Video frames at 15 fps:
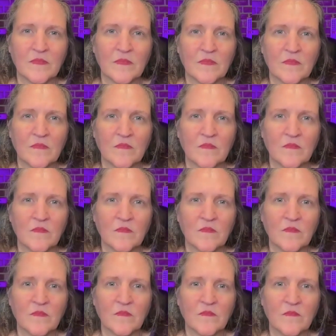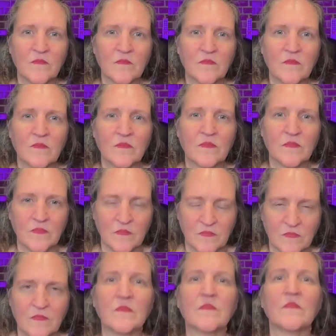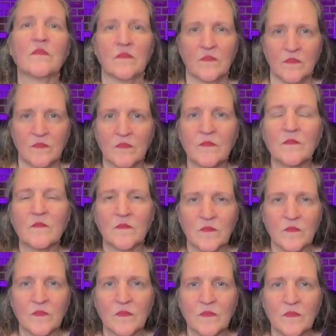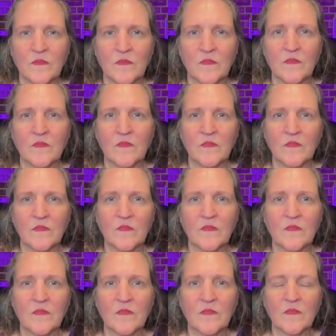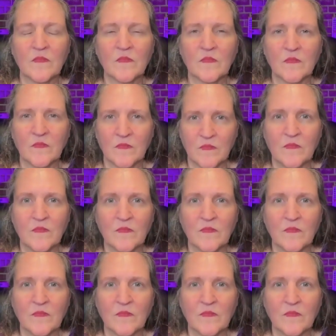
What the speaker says: (not speaking)